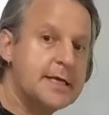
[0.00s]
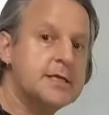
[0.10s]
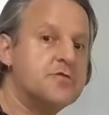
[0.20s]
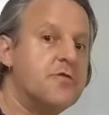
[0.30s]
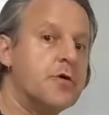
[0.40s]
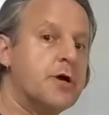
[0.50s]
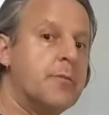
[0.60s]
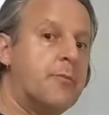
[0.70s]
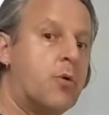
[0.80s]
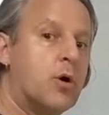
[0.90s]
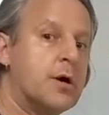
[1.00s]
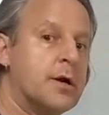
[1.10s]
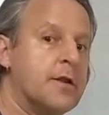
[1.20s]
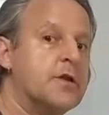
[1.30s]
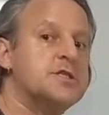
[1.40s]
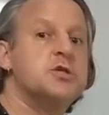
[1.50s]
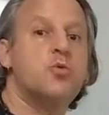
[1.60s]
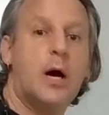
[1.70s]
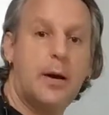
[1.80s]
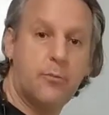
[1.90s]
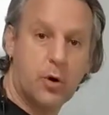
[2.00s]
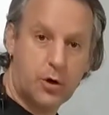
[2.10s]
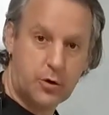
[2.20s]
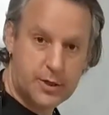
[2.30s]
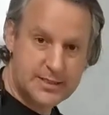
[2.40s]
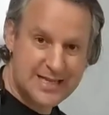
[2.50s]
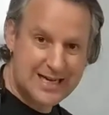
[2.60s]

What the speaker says: and it's very important, this is why I brought all this